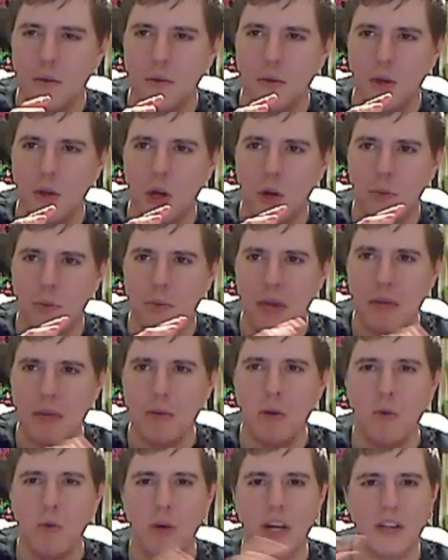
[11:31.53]
you know,
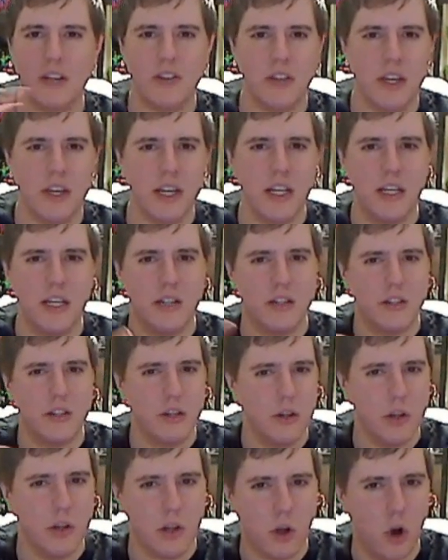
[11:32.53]
maybe Rick's thinking he's
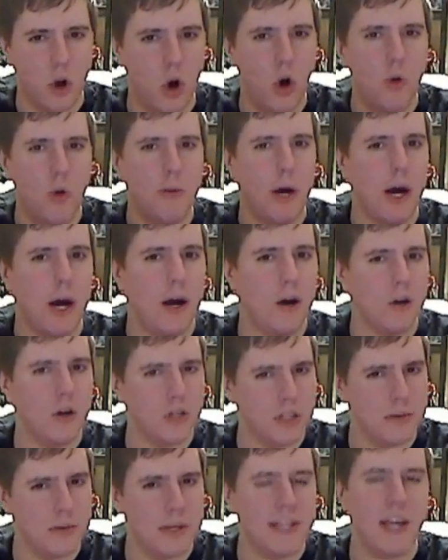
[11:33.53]
still in a coma or
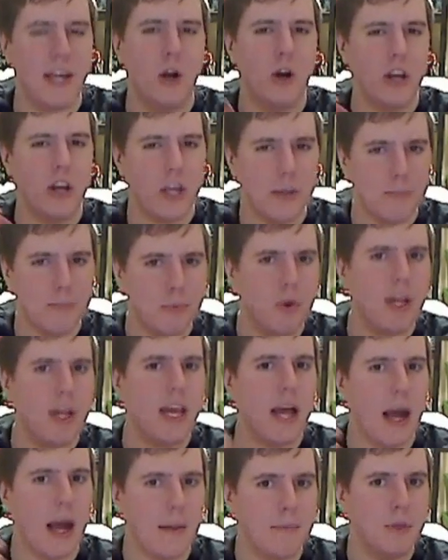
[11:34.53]
something like that, or it could
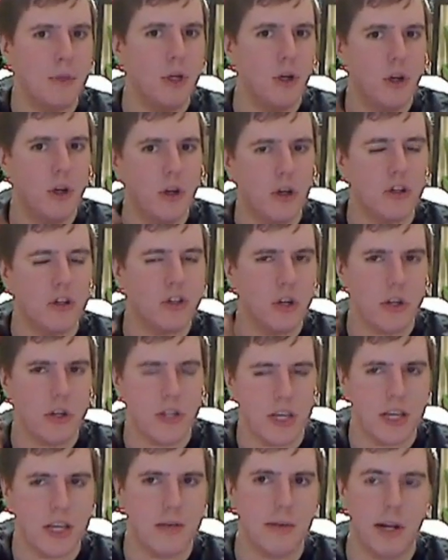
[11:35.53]
bring up, you know, you could start
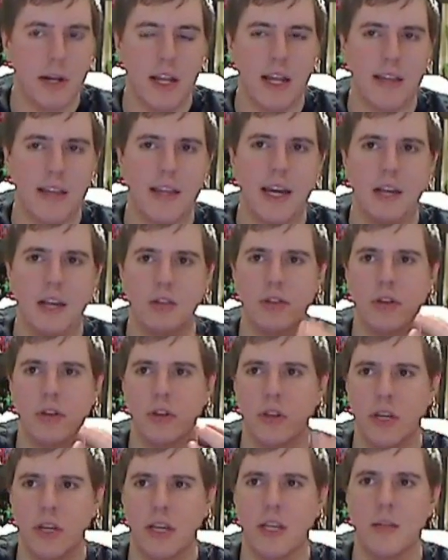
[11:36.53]
thinking about it like that and
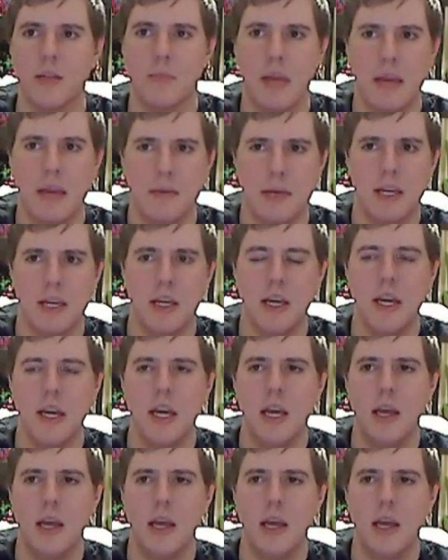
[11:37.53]
start thinking that maybe